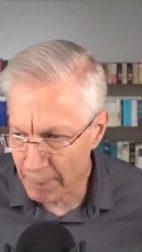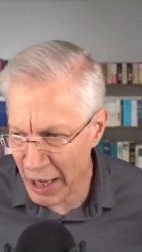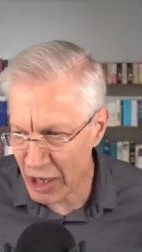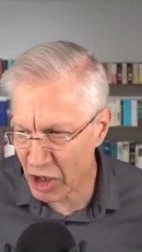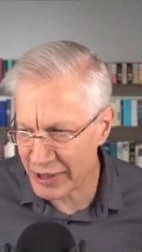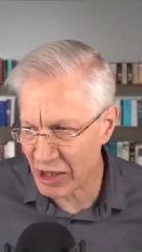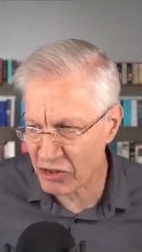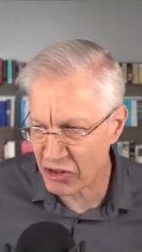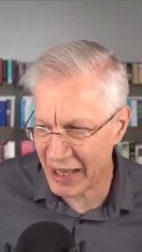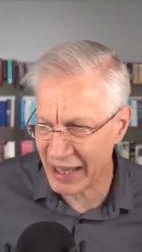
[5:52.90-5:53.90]

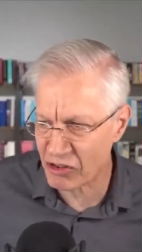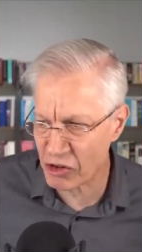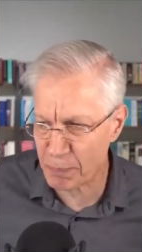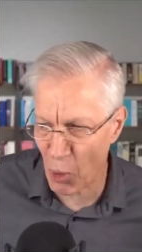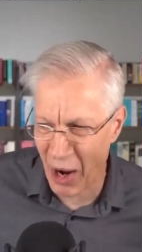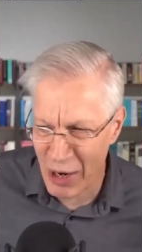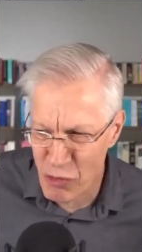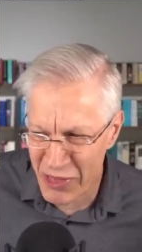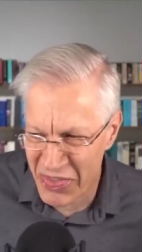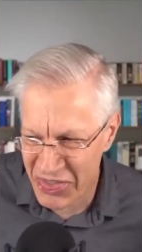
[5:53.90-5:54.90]
myocarditis cases per one
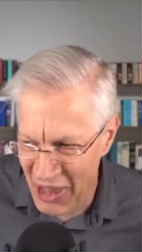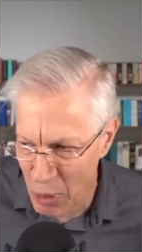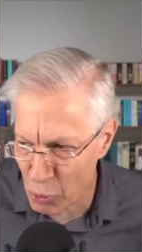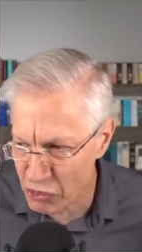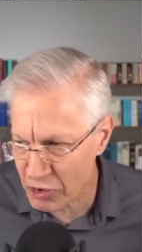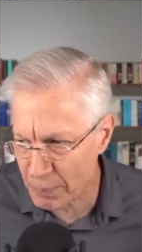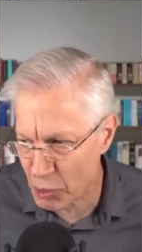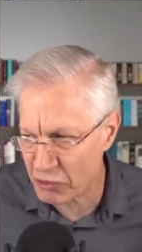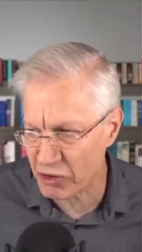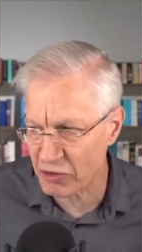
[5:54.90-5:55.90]
hundred thousand
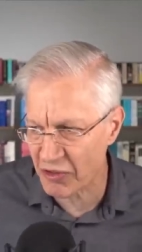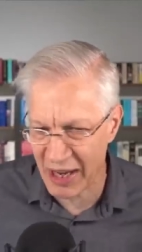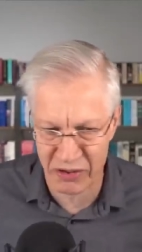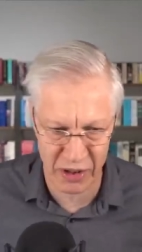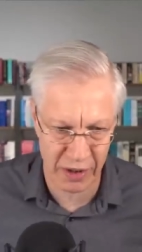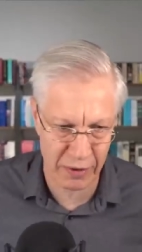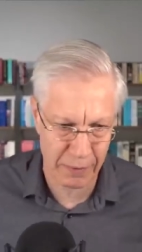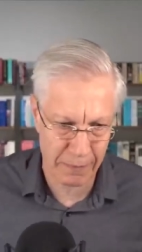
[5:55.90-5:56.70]
persons vaccinated.